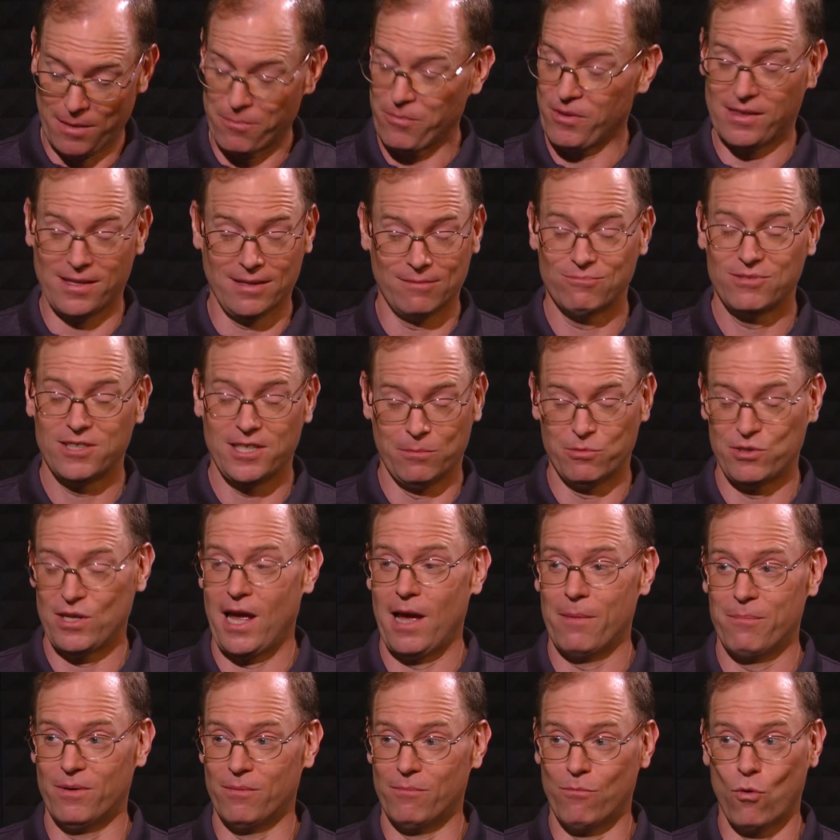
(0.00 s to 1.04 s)
something that seems to
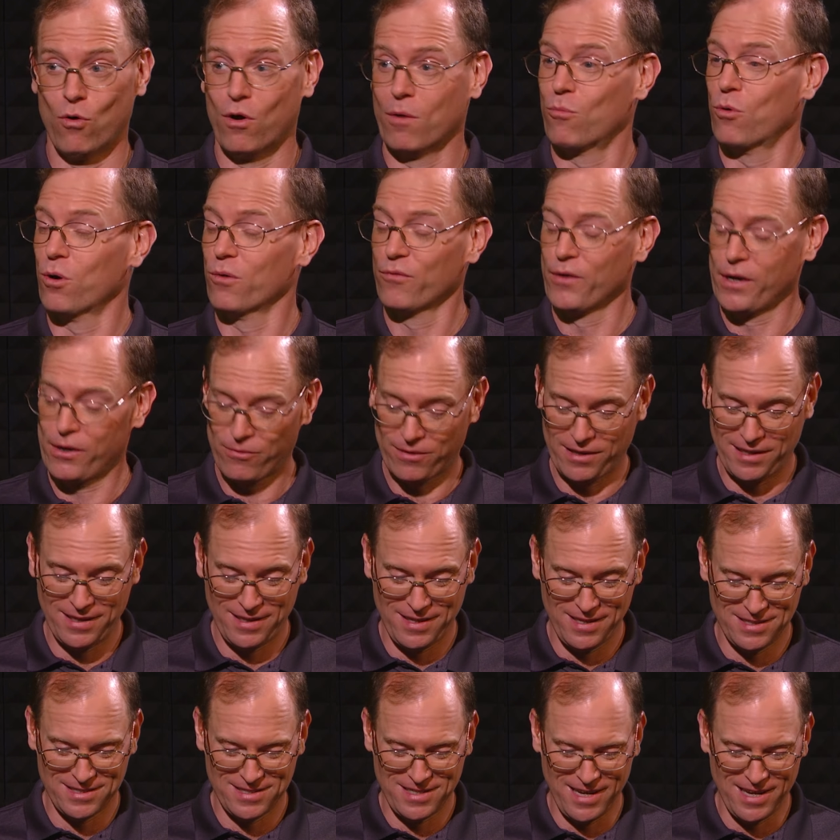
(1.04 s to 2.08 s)
happen more and more frequently
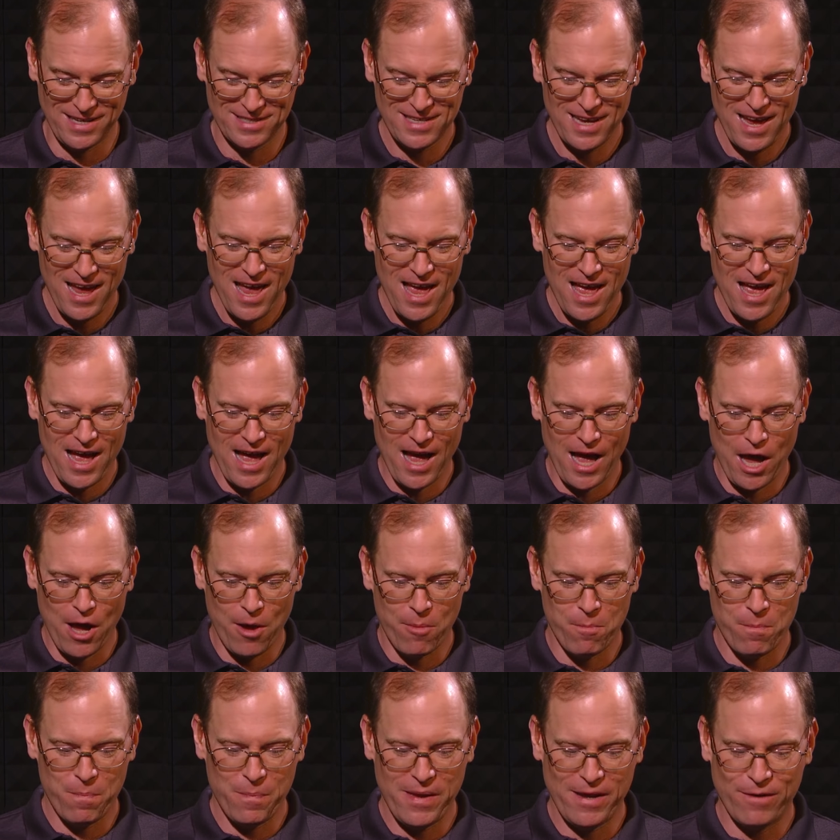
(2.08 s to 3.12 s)
these days,
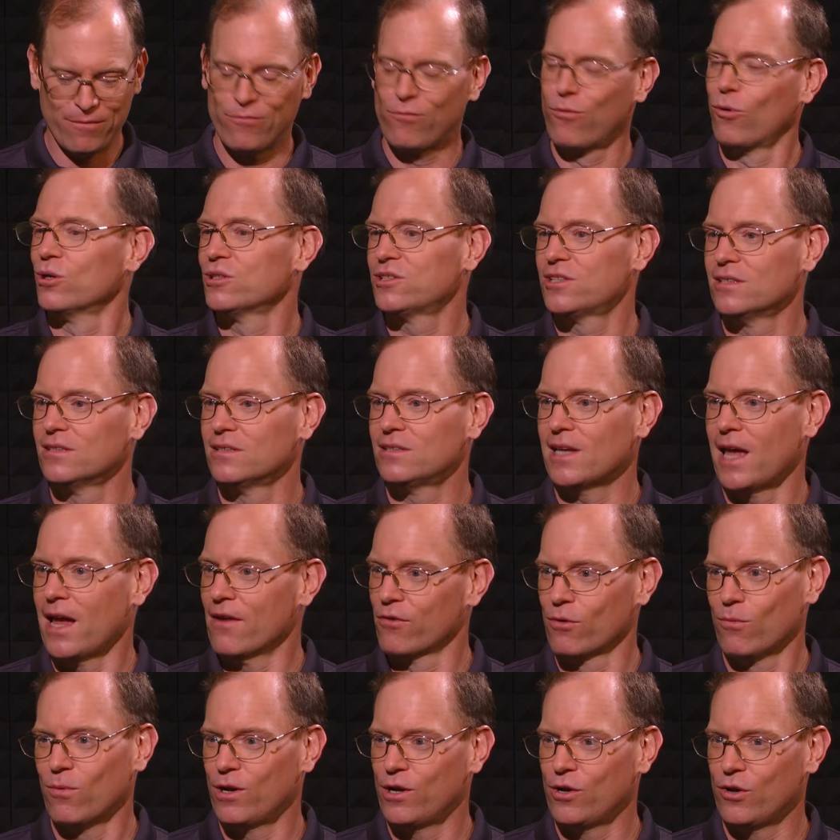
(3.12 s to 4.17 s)
um, it forces
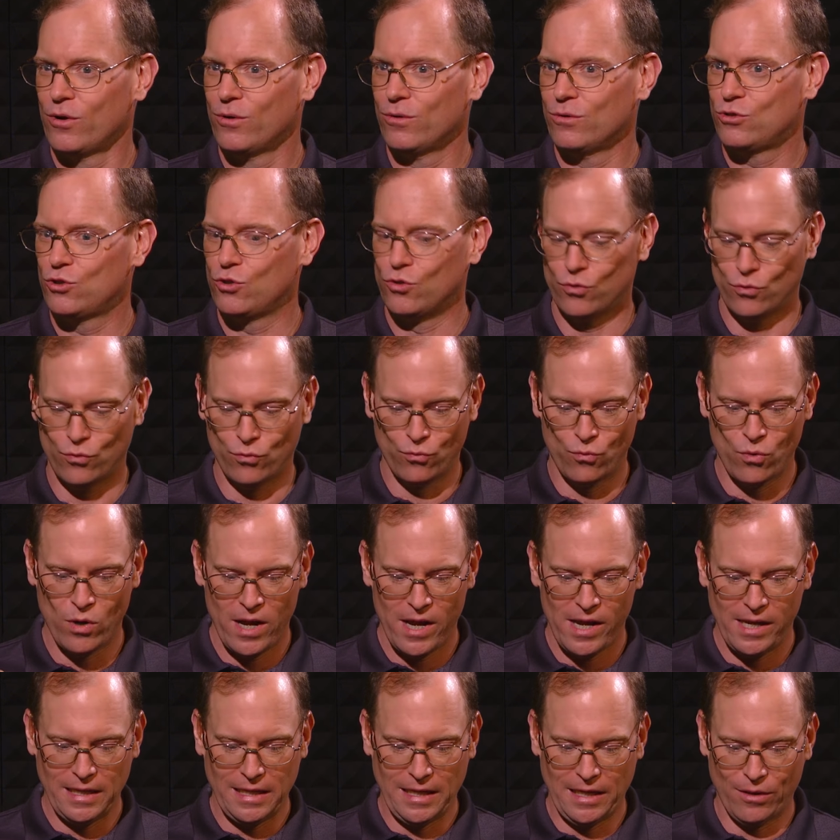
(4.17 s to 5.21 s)
everyone to
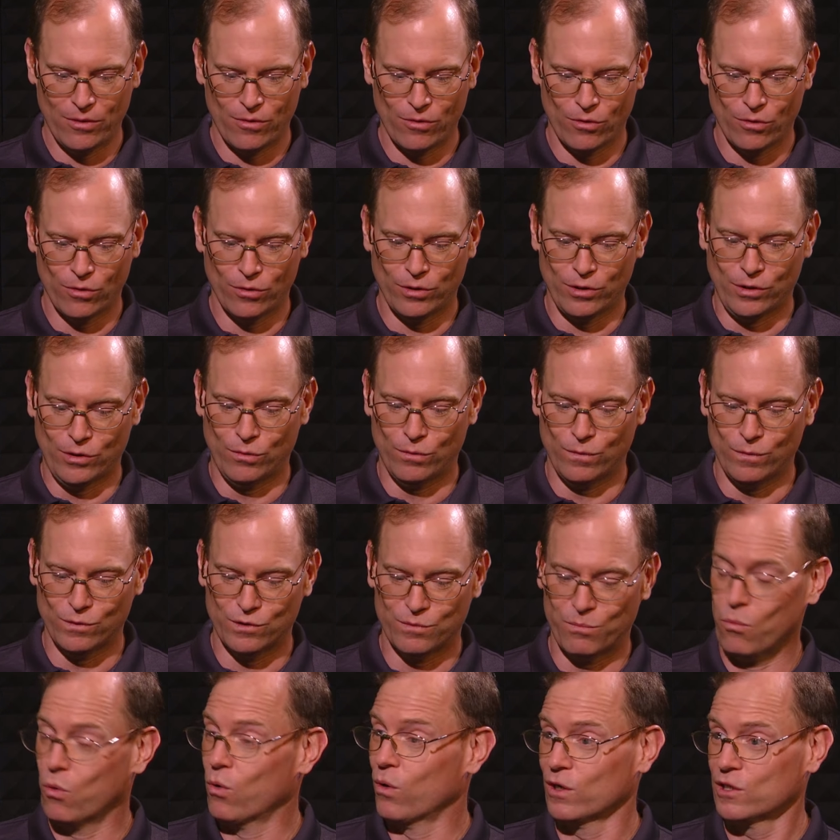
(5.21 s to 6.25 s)
either
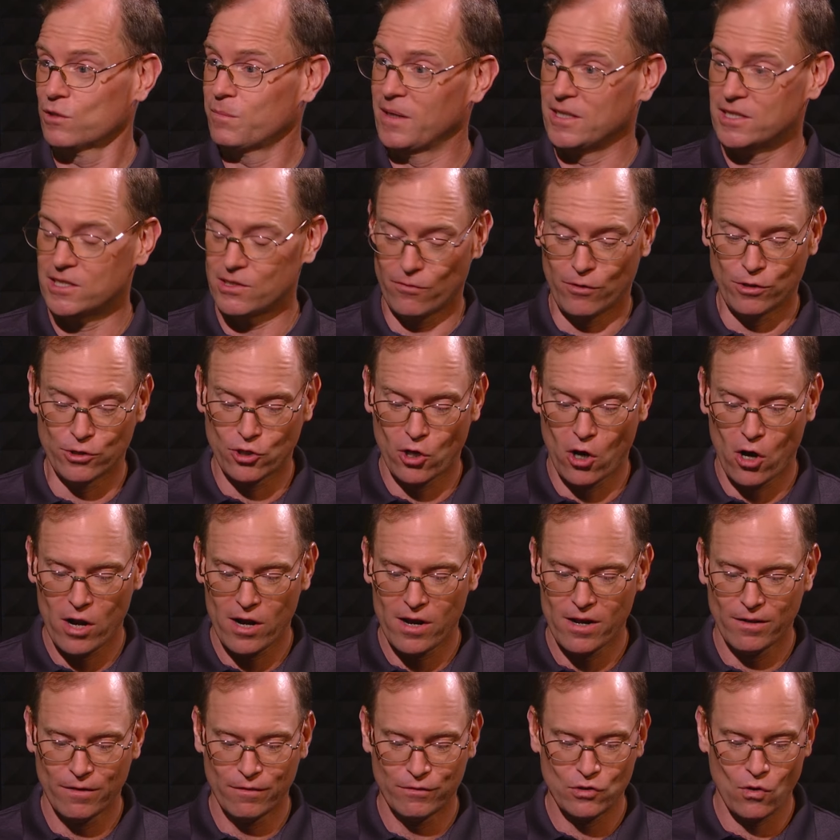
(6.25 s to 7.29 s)
use more expensive
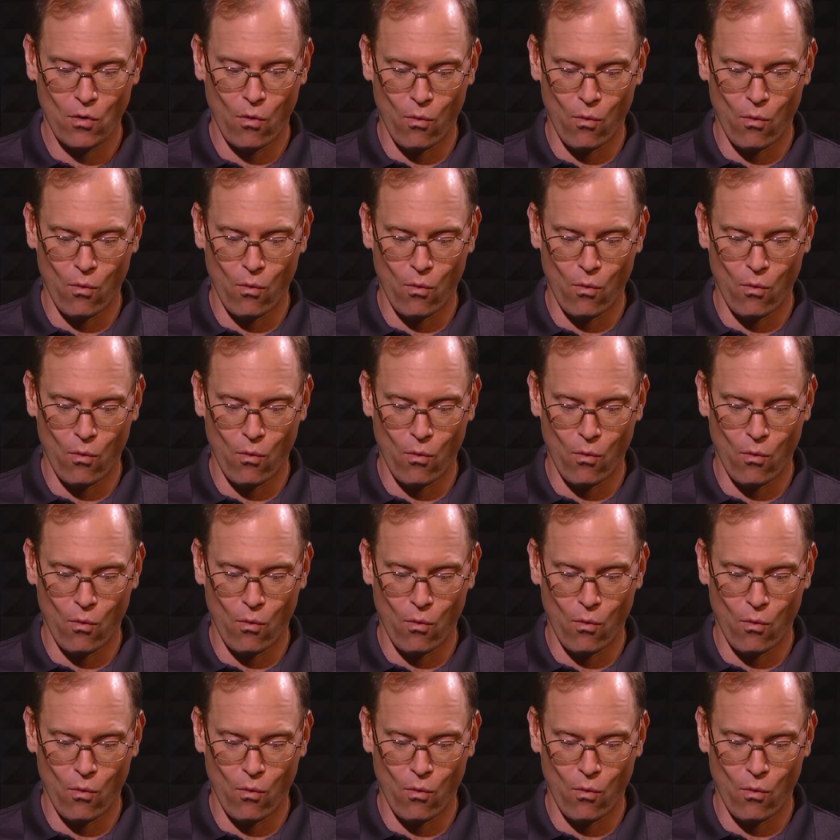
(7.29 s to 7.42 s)
alternatives